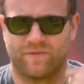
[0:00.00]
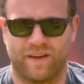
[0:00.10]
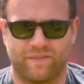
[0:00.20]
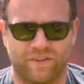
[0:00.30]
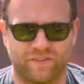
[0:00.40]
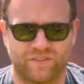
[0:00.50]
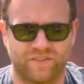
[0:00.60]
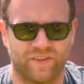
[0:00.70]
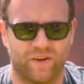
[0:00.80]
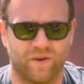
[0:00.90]
5 years or
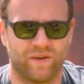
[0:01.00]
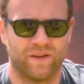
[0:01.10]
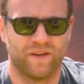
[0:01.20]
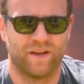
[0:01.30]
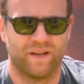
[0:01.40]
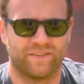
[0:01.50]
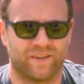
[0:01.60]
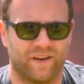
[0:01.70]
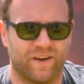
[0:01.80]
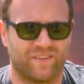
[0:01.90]
so. It
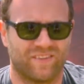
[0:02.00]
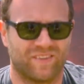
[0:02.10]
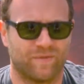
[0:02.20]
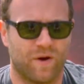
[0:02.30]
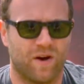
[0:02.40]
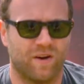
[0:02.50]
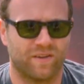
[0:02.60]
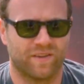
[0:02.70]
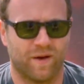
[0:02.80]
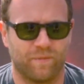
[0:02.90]
started out as just a
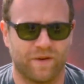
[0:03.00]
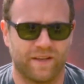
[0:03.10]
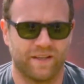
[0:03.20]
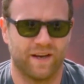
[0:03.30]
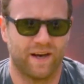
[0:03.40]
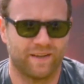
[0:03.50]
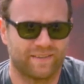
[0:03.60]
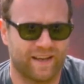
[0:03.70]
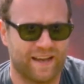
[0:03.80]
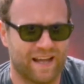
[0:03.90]
small company.
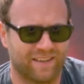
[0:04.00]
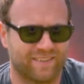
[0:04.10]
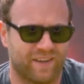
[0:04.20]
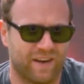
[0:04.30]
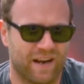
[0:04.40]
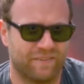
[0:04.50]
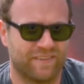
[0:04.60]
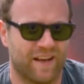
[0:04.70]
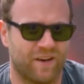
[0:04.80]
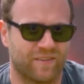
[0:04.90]
This guy Alex started out of
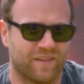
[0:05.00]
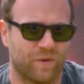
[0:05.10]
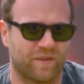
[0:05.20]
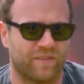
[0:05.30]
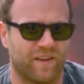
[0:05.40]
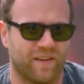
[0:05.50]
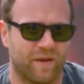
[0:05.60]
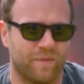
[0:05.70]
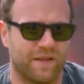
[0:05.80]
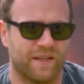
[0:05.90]
his house. He worked for
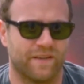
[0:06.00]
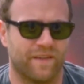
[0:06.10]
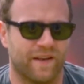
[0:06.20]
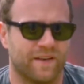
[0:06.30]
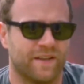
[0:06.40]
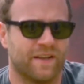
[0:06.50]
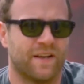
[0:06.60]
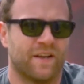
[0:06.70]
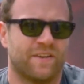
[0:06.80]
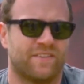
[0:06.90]
LLB and then
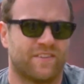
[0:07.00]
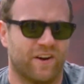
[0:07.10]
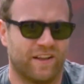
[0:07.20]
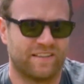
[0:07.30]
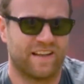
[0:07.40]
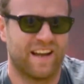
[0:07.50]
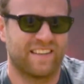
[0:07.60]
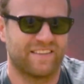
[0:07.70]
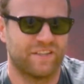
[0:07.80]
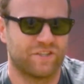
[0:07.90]
started like
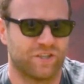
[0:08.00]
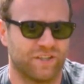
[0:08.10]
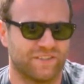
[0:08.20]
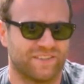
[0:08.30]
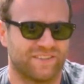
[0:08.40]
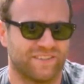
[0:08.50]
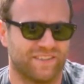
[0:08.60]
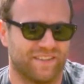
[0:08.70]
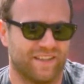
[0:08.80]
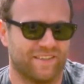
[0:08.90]
dyeing T-shirts
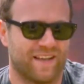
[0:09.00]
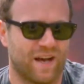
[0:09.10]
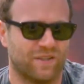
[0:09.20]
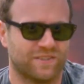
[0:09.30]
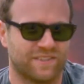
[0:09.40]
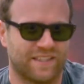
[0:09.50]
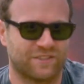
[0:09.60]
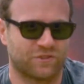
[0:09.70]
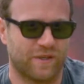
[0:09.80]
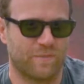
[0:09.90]
in his house and
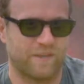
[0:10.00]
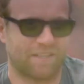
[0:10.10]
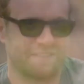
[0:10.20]
like screen printing